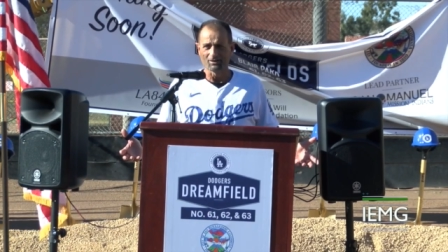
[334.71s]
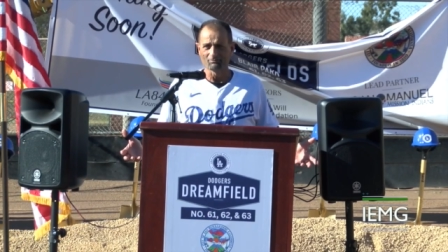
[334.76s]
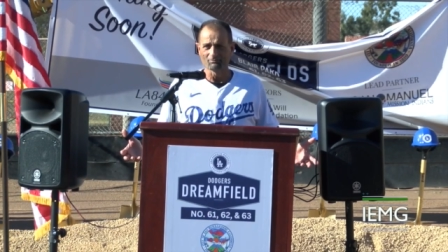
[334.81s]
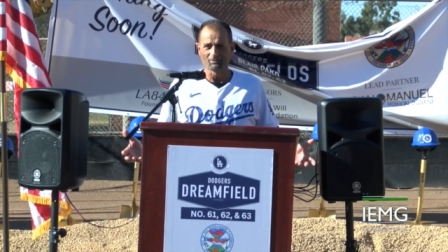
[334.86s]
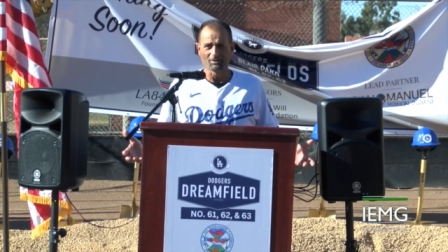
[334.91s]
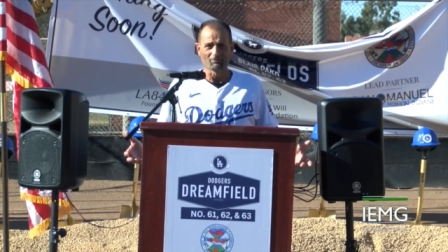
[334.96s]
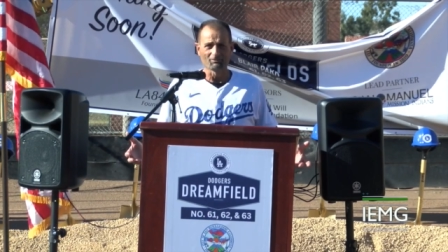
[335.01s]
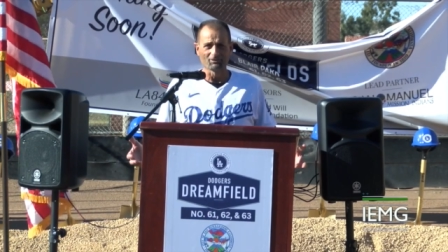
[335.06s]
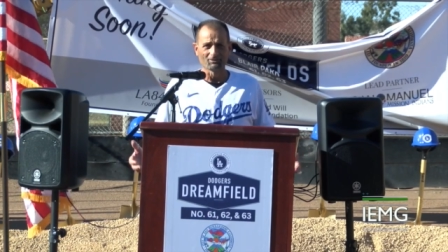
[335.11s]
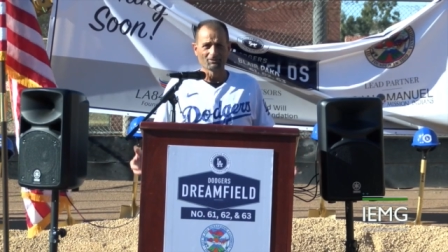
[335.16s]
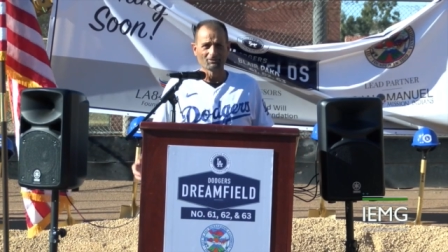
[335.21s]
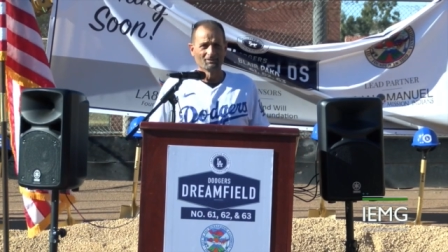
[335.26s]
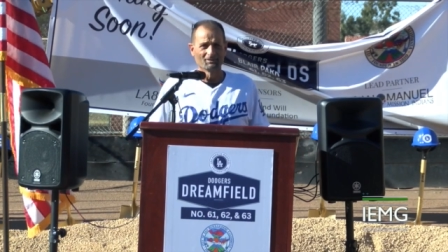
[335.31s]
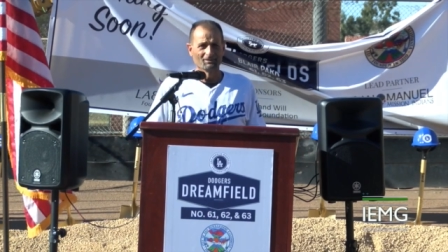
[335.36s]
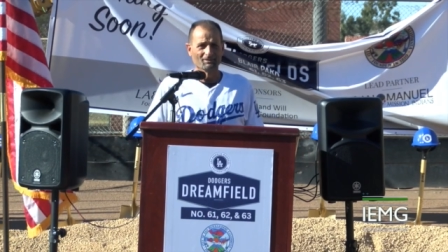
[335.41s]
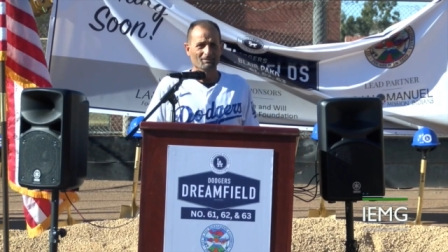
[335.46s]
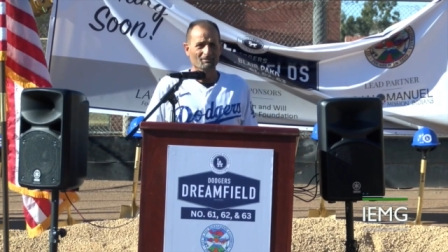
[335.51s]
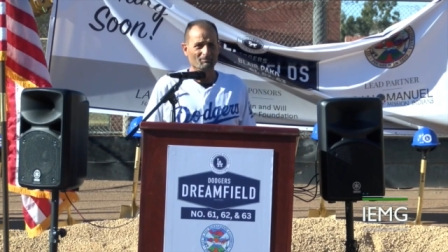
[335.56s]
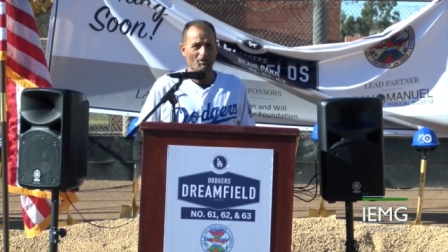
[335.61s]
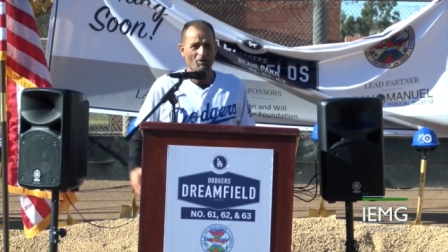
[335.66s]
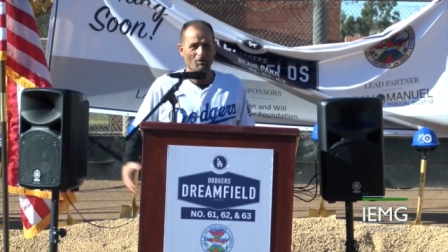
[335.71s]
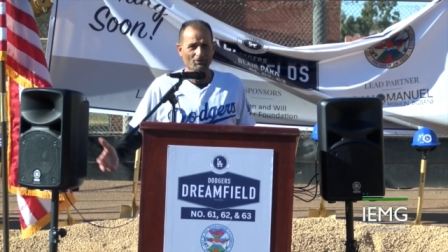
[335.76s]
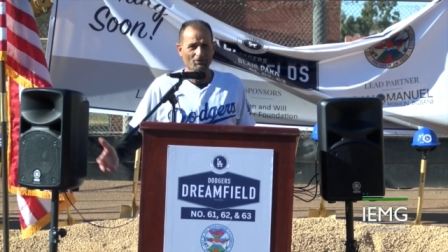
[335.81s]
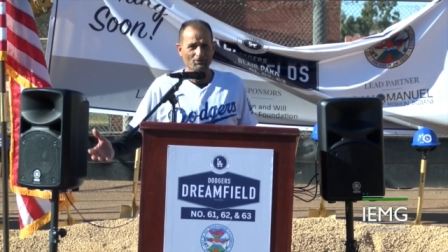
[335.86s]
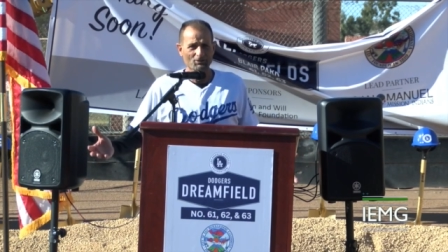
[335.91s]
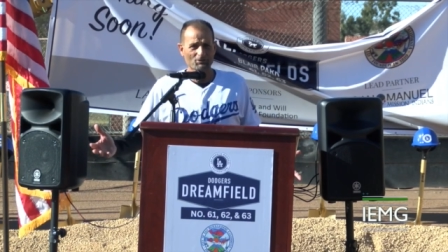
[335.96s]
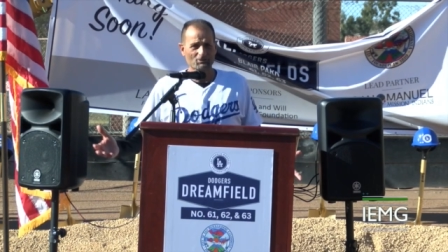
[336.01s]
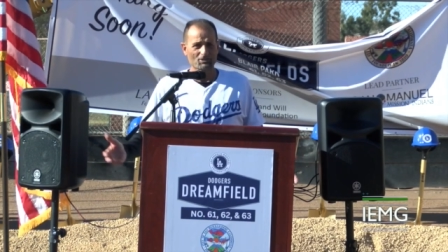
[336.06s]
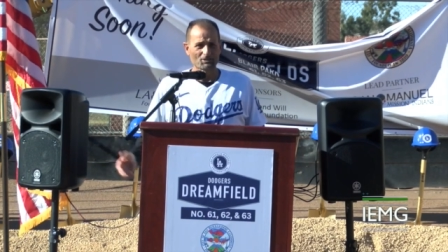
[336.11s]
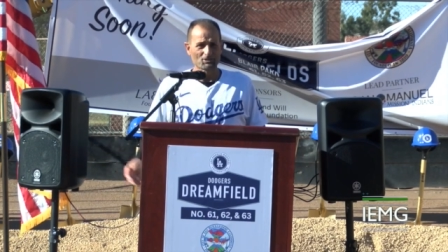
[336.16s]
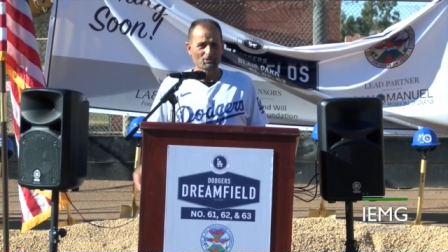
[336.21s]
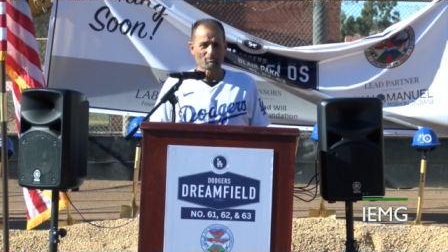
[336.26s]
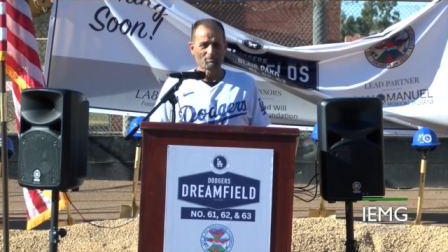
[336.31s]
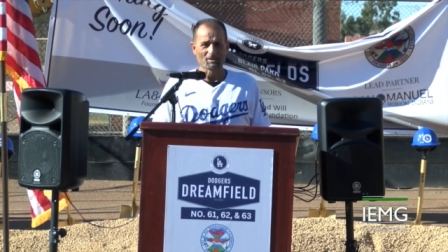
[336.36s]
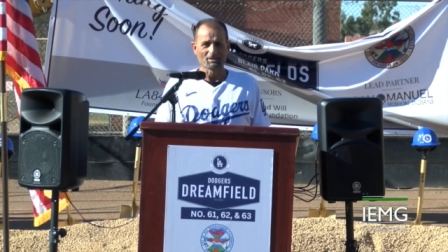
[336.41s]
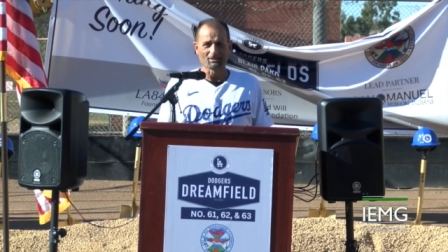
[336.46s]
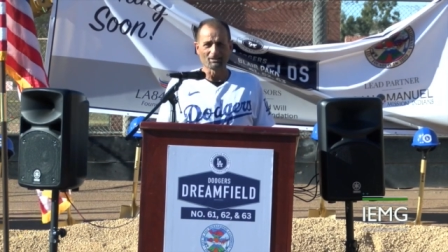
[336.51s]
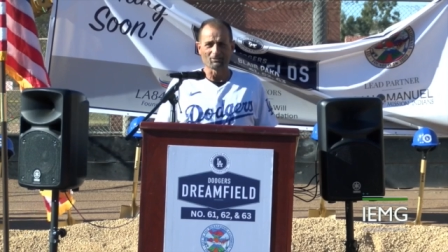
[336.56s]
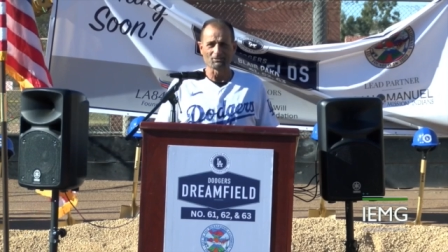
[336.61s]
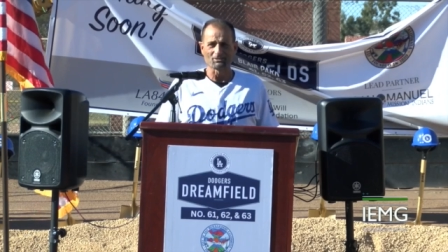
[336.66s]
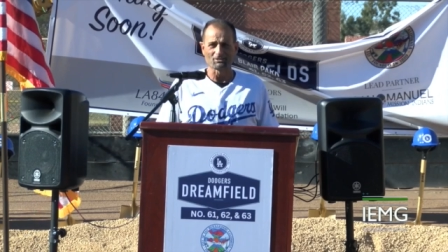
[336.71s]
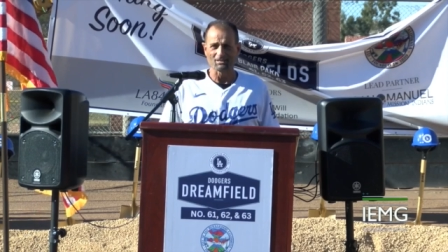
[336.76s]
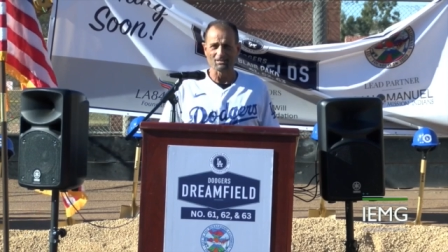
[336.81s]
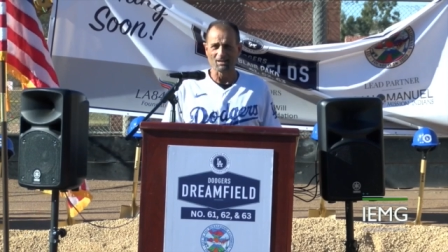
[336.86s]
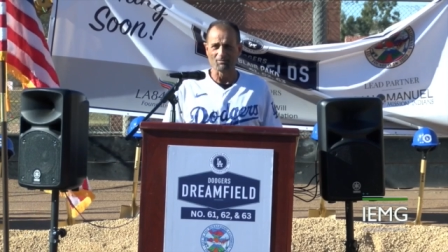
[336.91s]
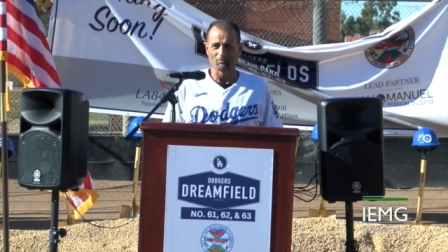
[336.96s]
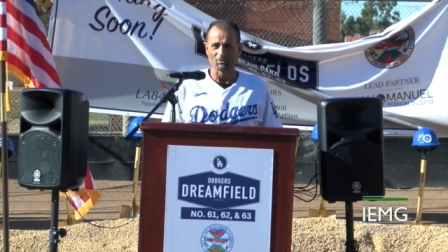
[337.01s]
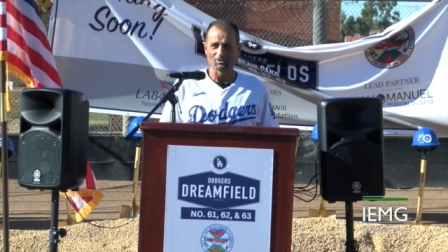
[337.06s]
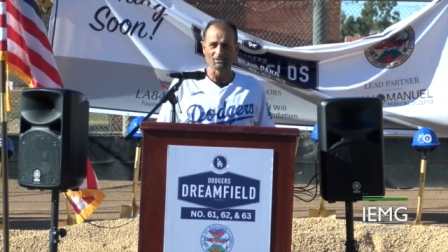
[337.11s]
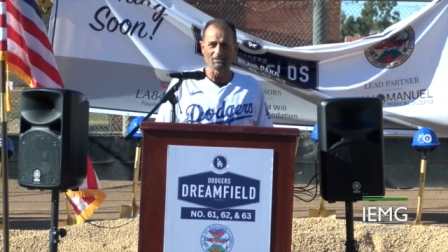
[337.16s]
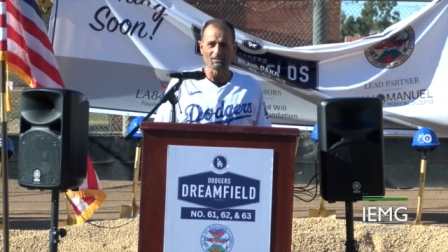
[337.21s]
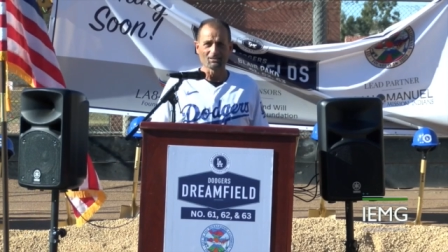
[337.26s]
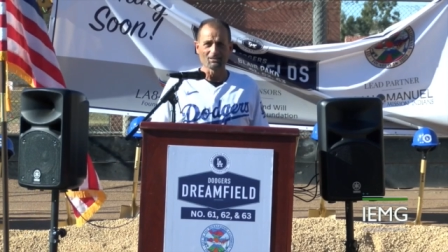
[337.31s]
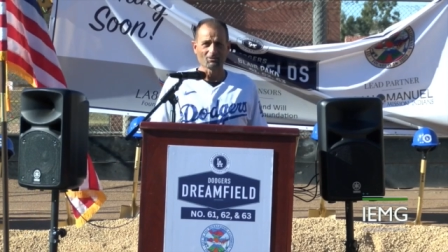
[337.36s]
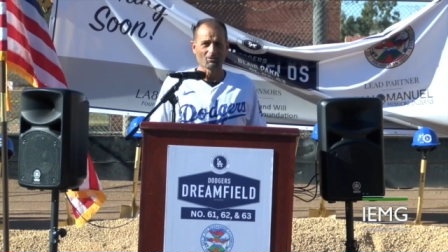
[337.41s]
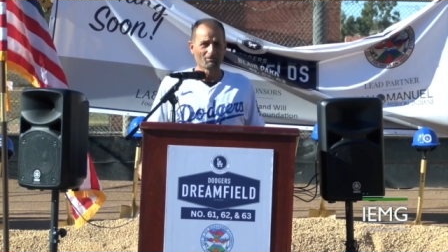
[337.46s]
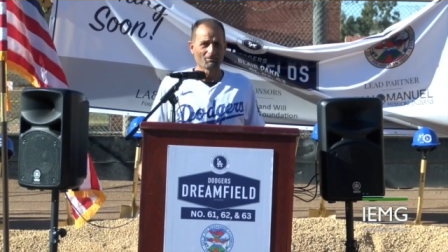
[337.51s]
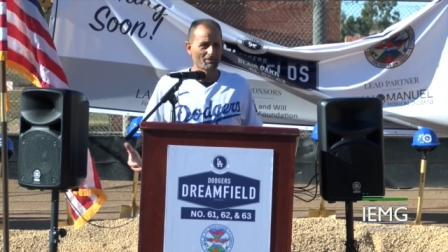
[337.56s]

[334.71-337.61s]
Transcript: I've never, all the years I spent here in San Bernardino,